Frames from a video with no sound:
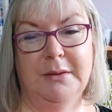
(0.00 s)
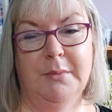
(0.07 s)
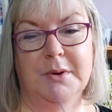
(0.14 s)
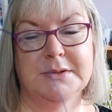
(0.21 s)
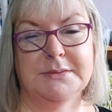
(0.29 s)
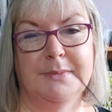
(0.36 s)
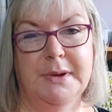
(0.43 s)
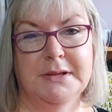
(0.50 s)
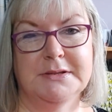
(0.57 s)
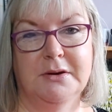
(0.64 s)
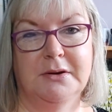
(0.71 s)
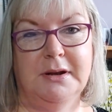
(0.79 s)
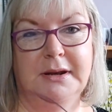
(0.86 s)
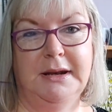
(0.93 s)
the most about
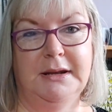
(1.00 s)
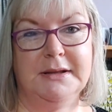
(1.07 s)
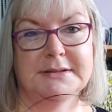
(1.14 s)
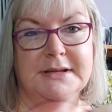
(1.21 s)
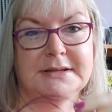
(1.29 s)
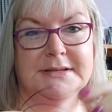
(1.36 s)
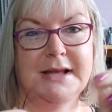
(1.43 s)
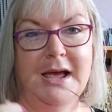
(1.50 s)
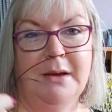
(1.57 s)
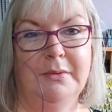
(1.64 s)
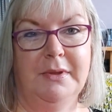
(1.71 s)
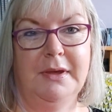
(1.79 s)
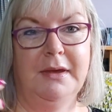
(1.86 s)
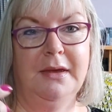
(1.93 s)
circular needles is how
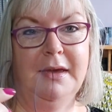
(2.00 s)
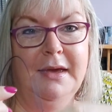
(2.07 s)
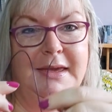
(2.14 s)
the